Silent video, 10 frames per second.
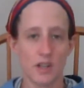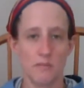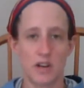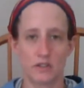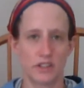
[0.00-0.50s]

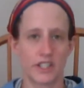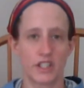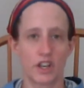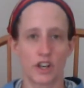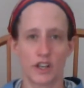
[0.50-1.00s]
about, like,
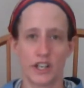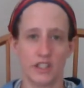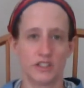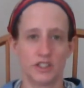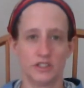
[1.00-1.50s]

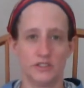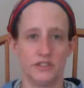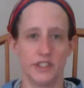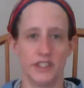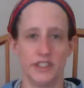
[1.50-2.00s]
hurting
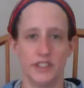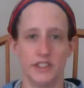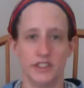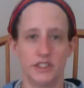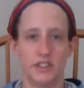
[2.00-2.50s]

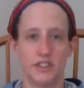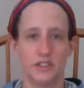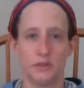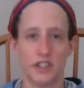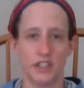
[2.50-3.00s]
children and just
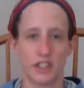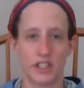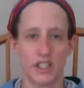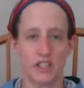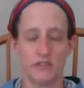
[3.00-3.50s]
doing, like,
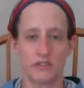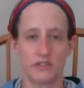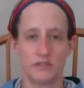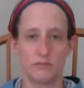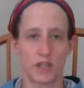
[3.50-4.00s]

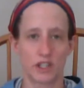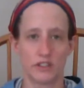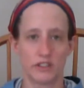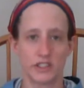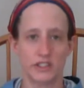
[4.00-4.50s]
evil,
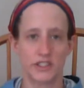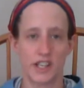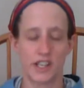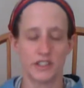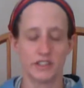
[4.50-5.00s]
murderous
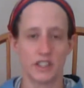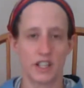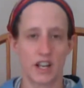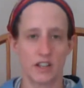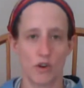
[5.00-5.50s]
things.
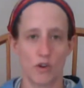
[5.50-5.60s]
And I